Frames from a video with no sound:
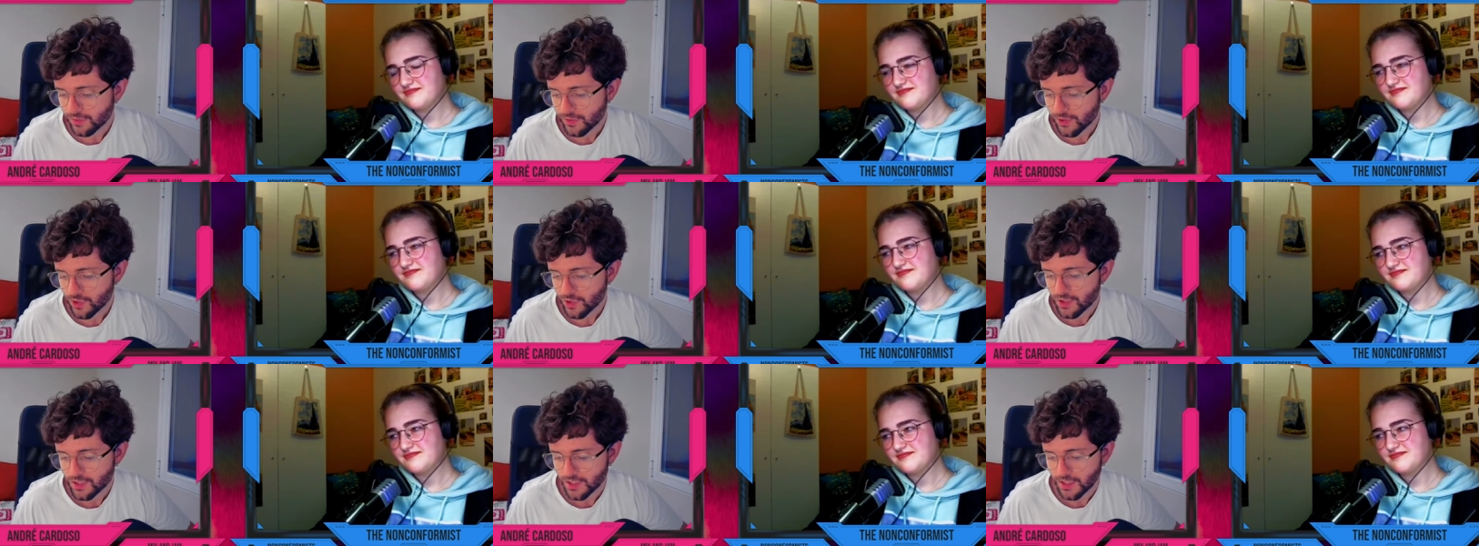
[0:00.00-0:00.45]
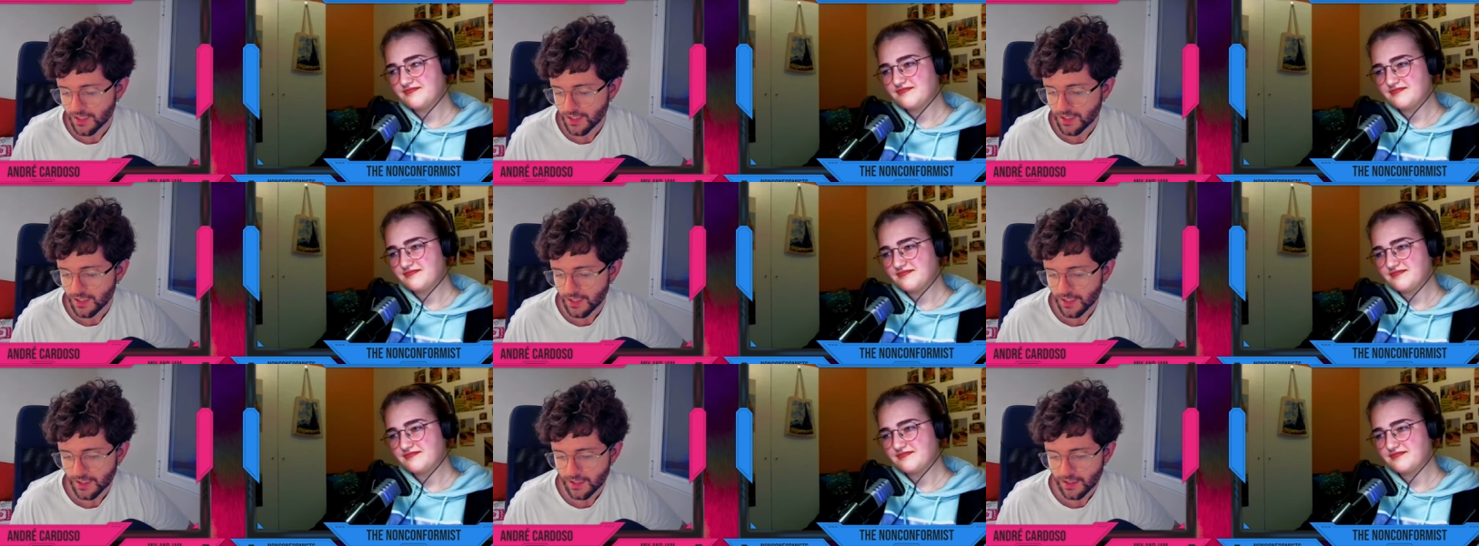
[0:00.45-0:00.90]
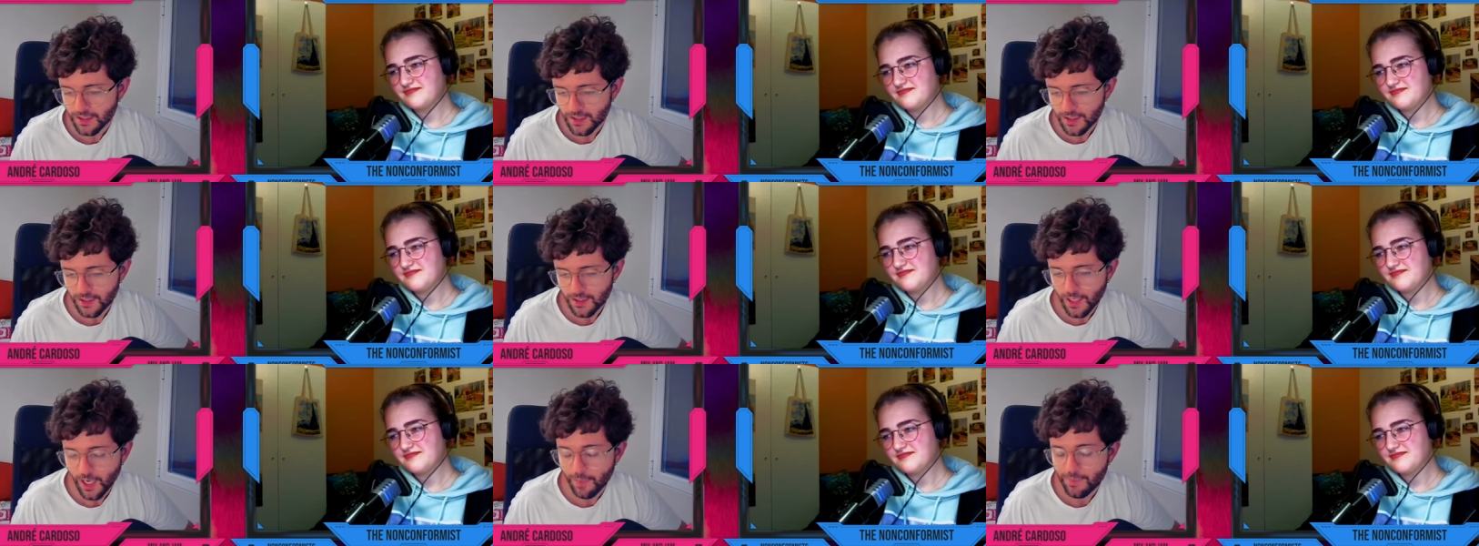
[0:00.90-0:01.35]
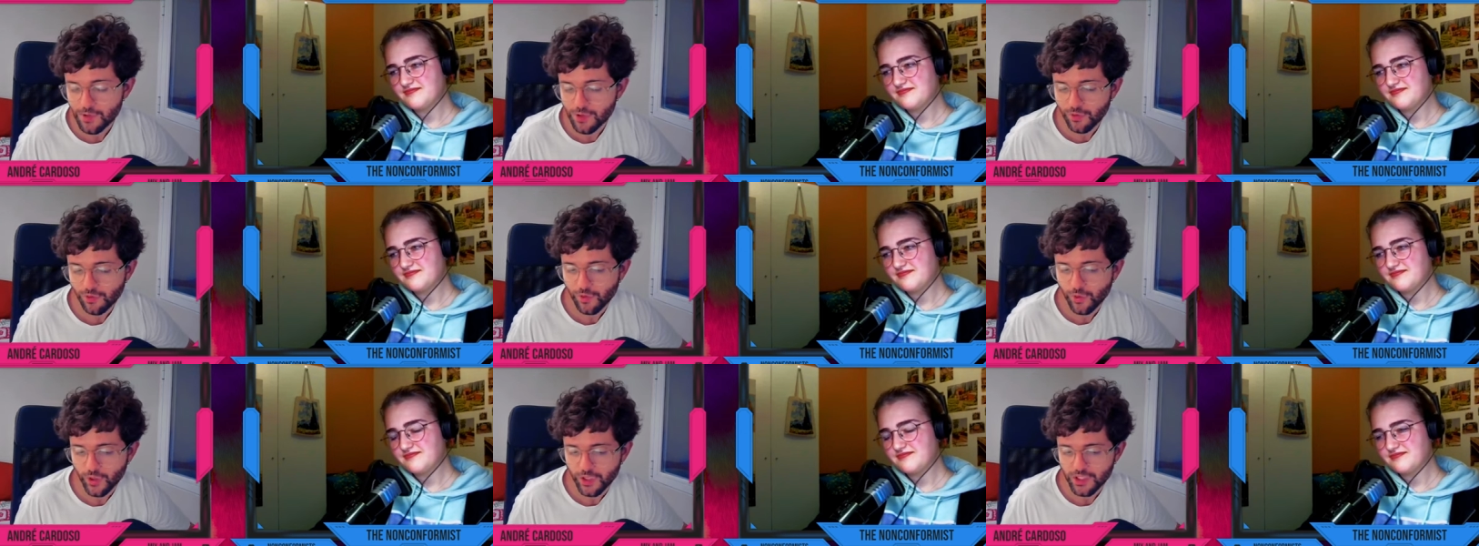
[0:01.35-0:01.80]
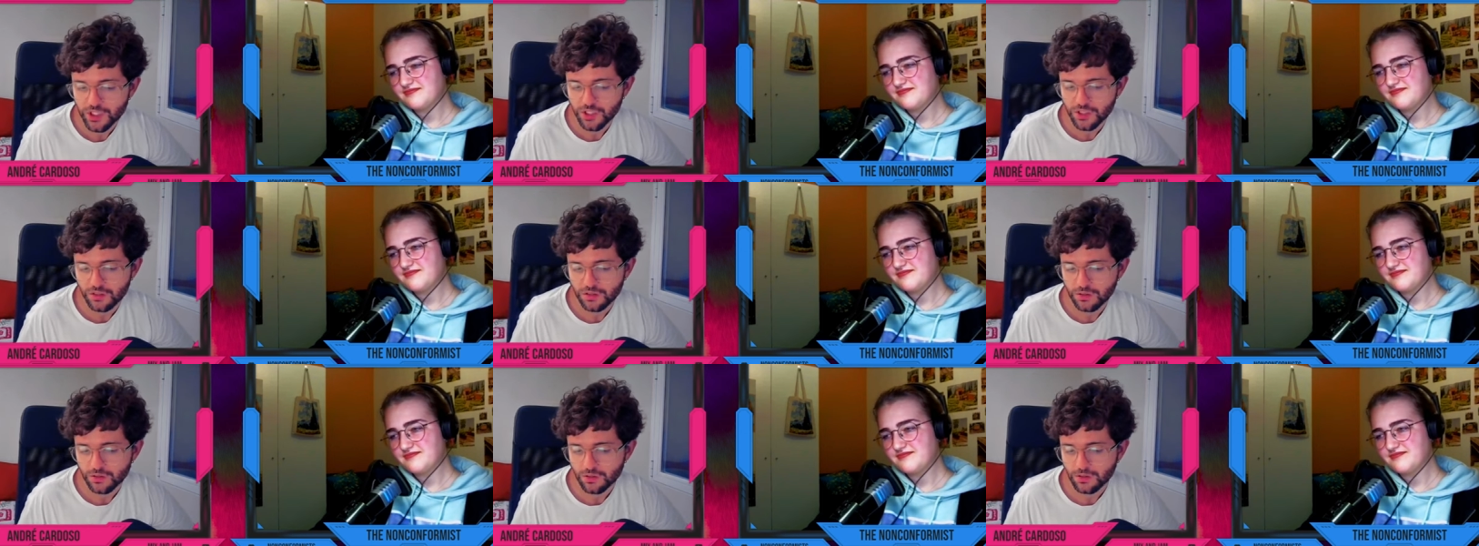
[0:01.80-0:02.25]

Speaker 1: to see come to fruition